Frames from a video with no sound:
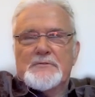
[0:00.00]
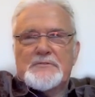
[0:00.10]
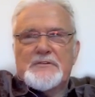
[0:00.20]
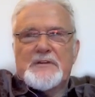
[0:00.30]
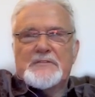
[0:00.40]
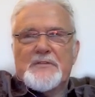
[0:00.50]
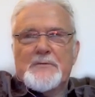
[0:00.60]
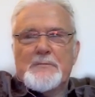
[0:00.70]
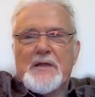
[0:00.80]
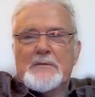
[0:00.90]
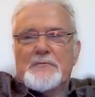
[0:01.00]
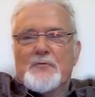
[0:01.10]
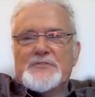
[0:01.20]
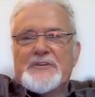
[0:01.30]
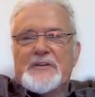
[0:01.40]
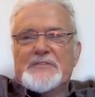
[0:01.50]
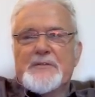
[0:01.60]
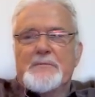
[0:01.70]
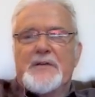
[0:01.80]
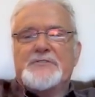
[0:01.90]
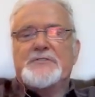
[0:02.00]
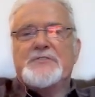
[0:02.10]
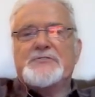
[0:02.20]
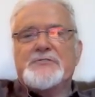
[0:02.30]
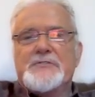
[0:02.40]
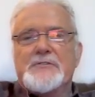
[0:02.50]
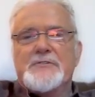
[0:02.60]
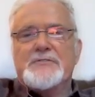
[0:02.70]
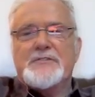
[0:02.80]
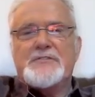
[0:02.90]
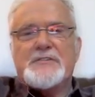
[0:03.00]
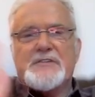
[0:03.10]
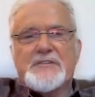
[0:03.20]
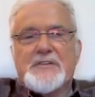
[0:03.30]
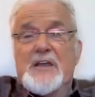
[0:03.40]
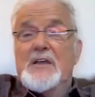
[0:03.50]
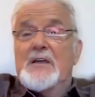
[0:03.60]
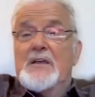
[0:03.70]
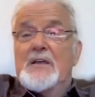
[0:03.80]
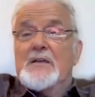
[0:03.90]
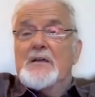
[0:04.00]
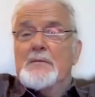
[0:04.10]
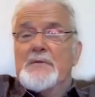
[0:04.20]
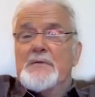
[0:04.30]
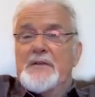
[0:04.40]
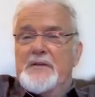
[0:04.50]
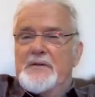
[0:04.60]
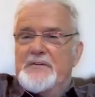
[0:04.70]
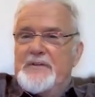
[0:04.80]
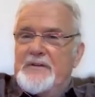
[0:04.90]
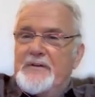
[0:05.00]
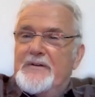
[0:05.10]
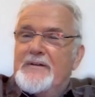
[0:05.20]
to get to the mic. Before she gets to the mic, she just turns, and she says, "Come here, dear."